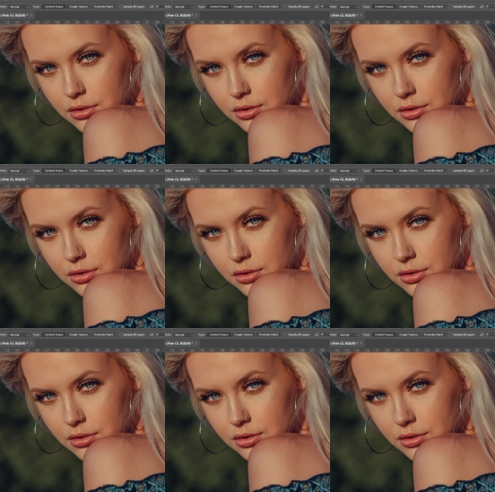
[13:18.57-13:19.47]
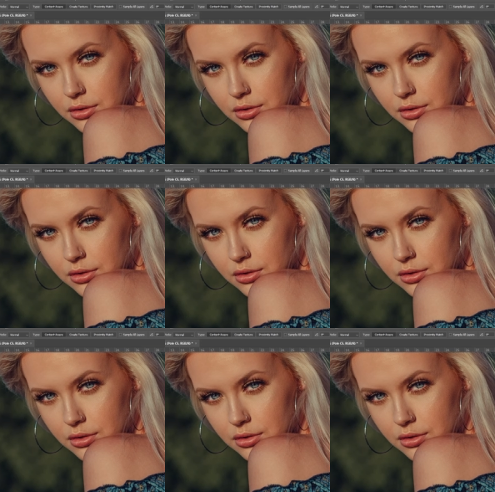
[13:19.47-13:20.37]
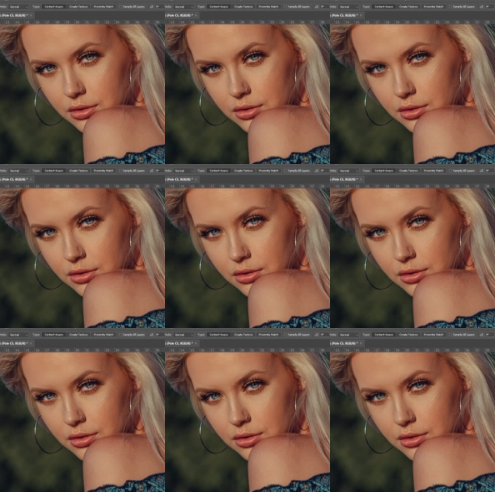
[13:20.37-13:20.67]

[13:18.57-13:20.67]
[no speech]